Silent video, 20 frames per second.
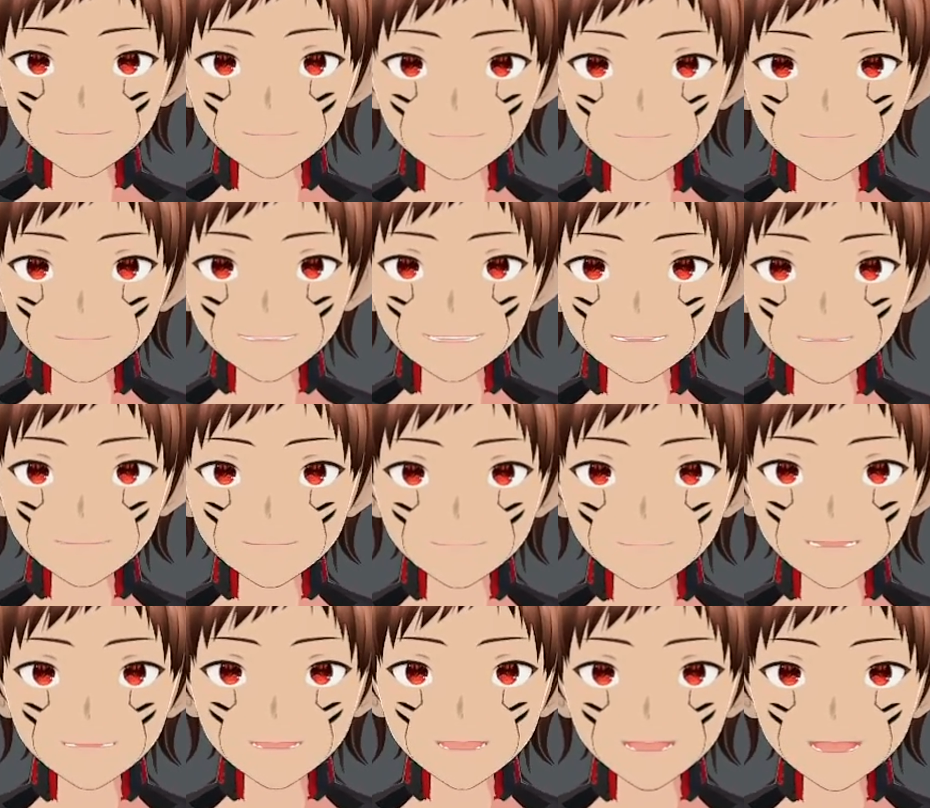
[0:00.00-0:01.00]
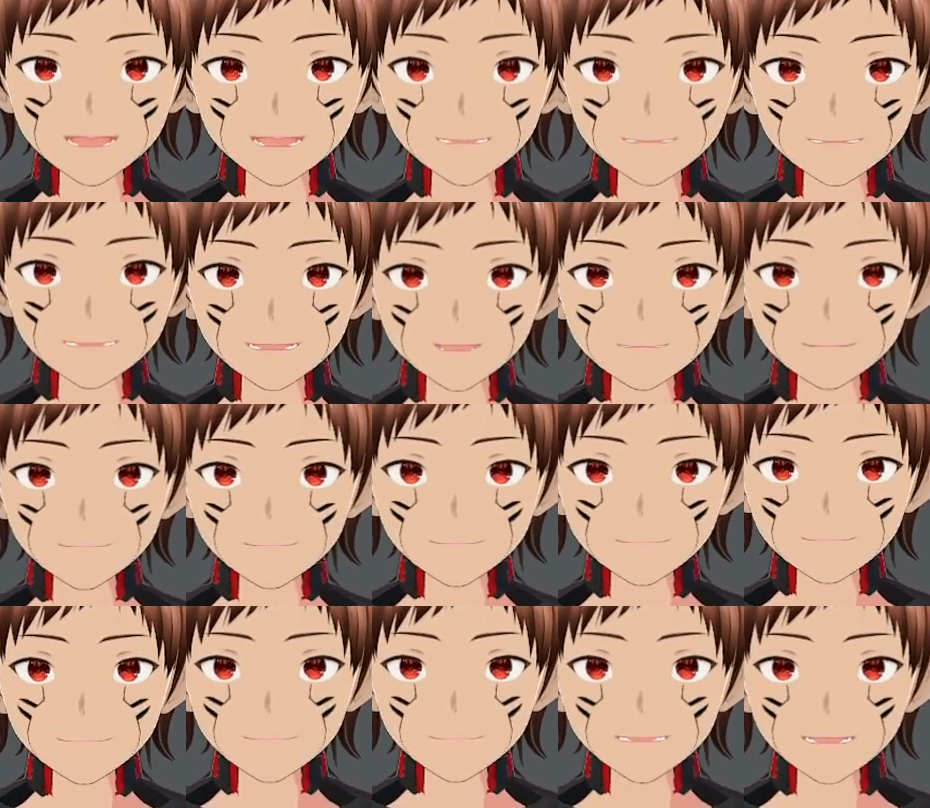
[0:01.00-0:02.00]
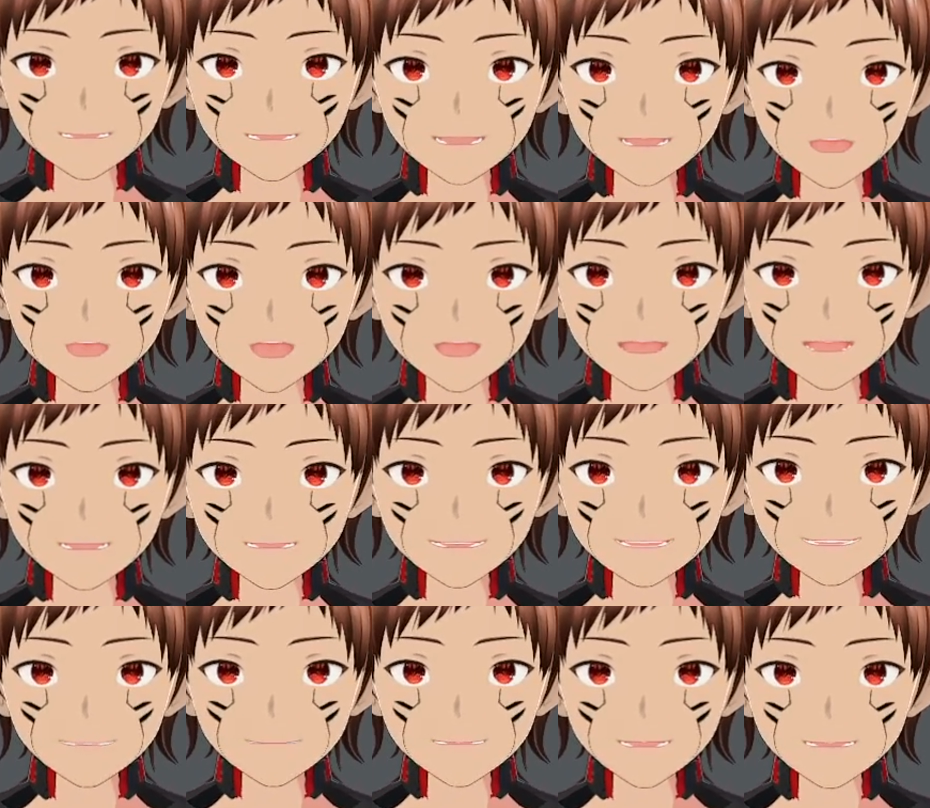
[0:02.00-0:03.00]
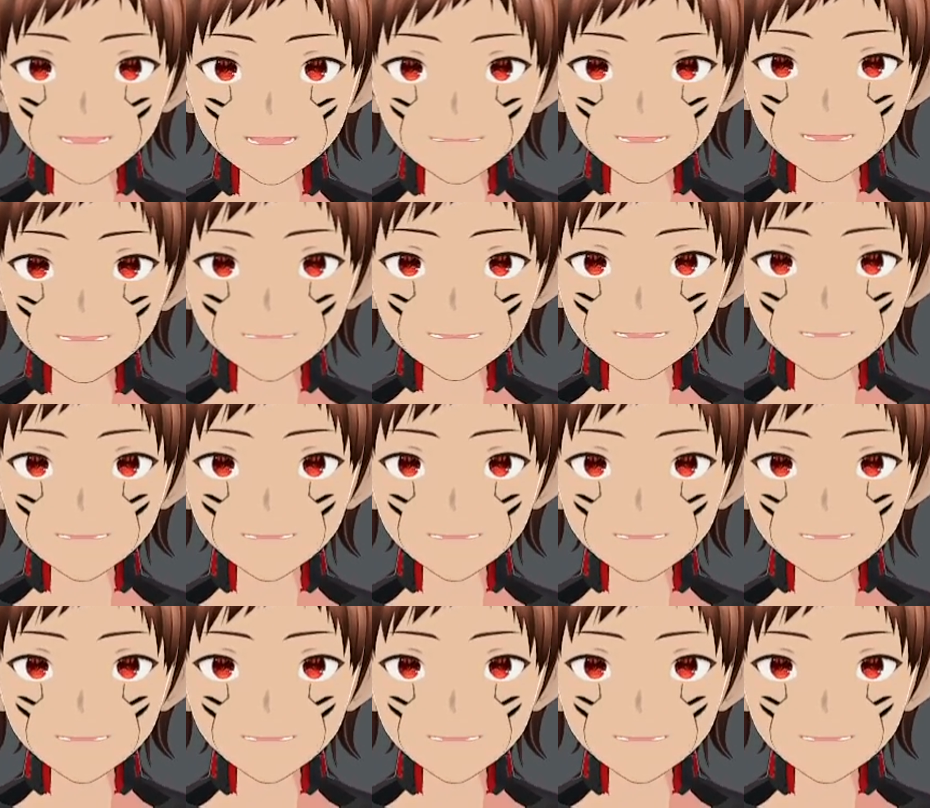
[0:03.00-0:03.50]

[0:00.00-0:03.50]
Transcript: Change first speakers to if your army faction is